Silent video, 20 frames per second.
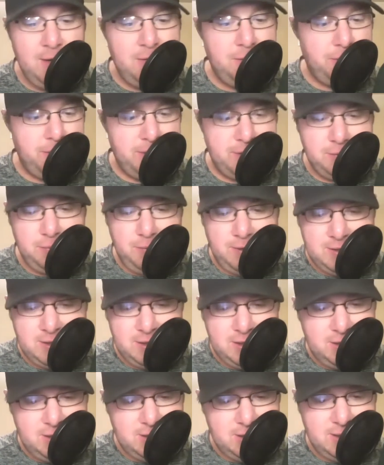Fritch
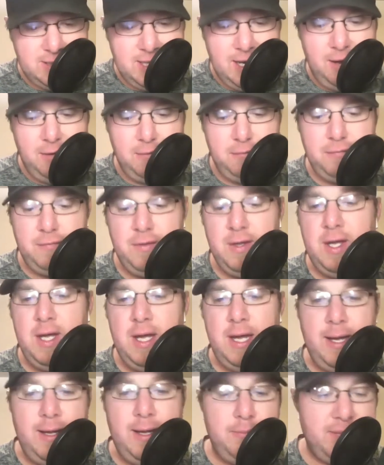wasn't himself.
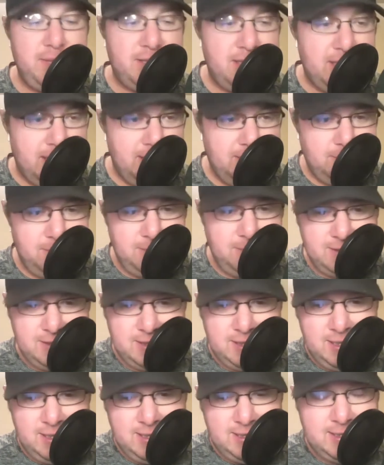McDonald
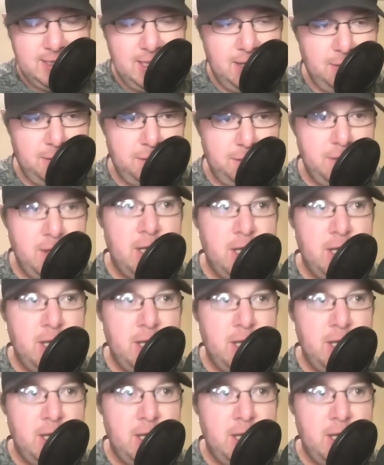wasn't himself.